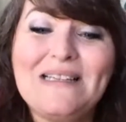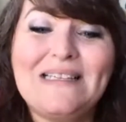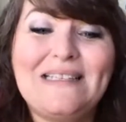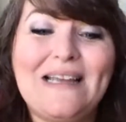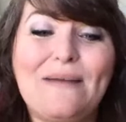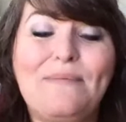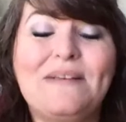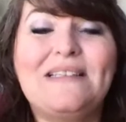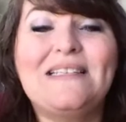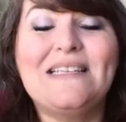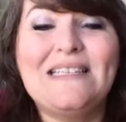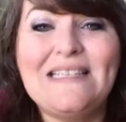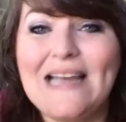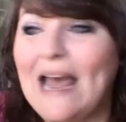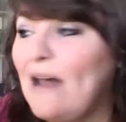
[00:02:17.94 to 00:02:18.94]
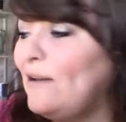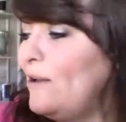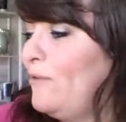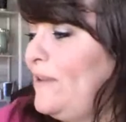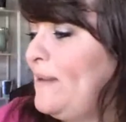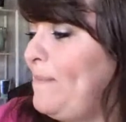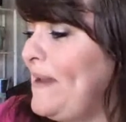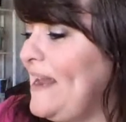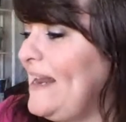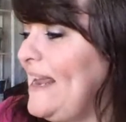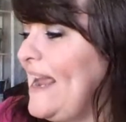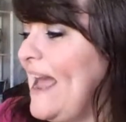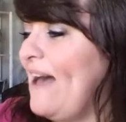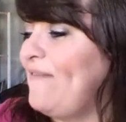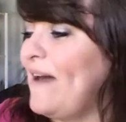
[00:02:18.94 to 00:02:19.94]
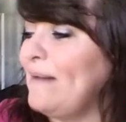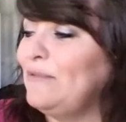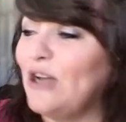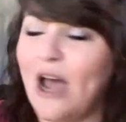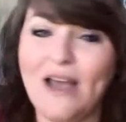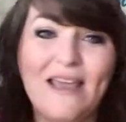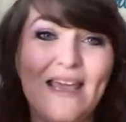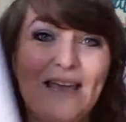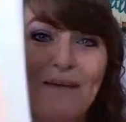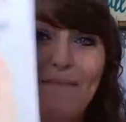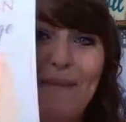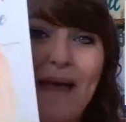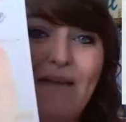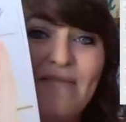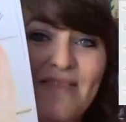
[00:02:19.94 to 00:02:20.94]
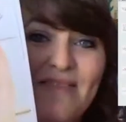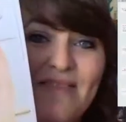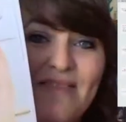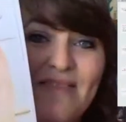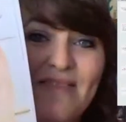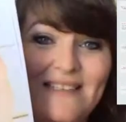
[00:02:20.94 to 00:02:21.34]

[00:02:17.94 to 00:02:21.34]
step is to download the PDF. I'm talking about this